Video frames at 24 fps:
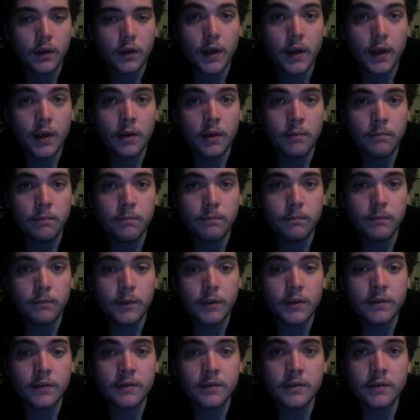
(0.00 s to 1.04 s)
Yeah,
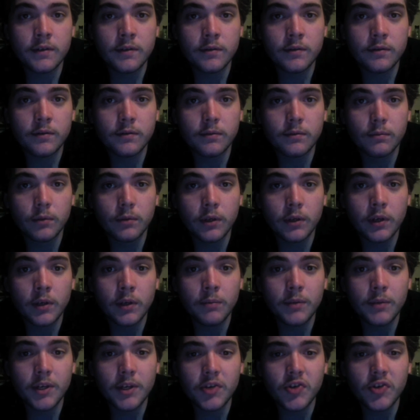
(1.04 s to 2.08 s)
this is William
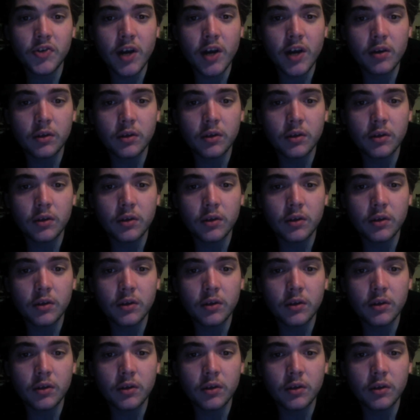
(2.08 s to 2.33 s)
D. Sherrill.